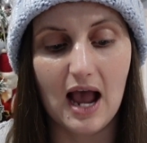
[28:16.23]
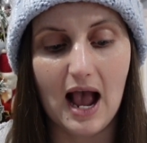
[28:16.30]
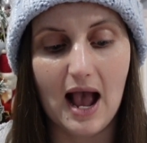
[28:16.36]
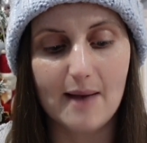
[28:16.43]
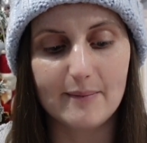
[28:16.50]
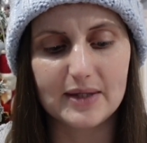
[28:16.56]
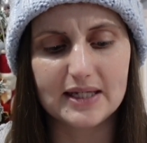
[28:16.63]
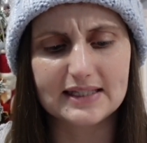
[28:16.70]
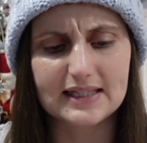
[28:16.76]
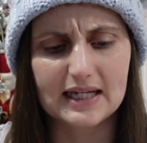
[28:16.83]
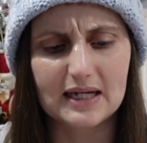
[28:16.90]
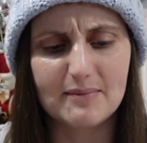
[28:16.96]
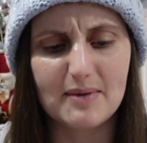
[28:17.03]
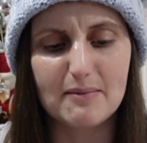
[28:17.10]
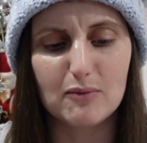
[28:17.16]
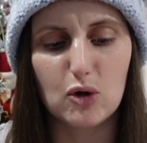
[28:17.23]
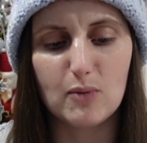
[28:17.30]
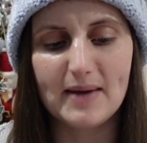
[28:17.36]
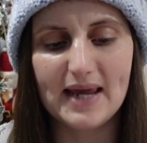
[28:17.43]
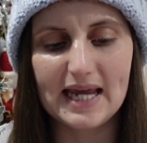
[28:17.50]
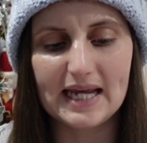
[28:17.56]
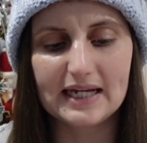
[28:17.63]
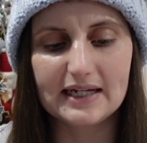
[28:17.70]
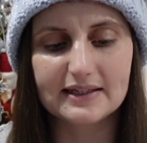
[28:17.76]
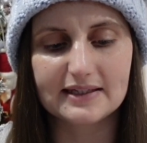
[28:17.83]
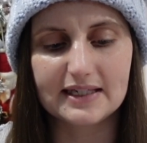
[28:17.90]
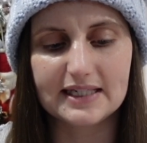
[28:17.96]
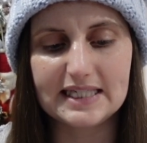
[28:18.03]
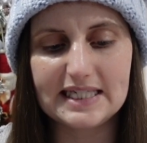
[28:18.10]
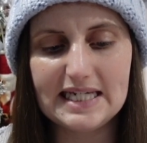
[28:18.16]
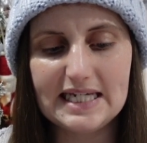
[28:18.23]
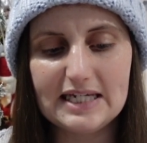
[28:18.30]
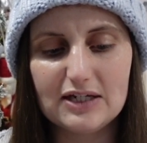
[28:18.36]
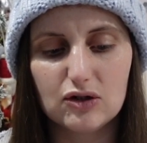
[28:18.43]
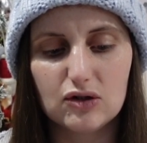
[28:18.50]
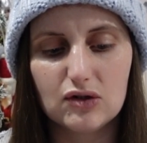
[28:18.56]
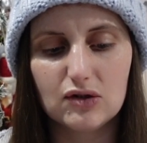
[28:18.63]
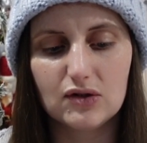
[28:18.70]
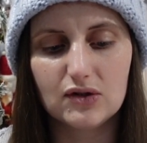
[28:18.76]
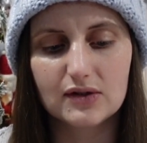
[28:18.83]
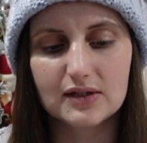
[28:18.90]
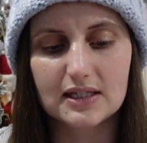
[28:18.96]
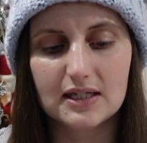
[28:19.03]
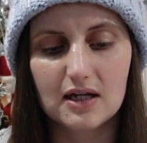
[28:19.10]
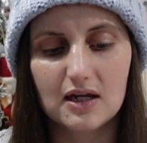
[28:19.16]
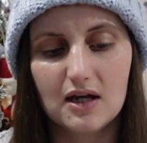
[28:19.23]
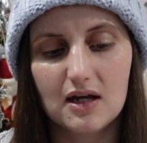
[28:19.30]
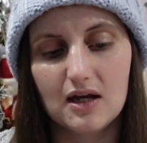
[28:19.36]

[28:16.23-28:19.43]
It's like a bit more pinks and teals.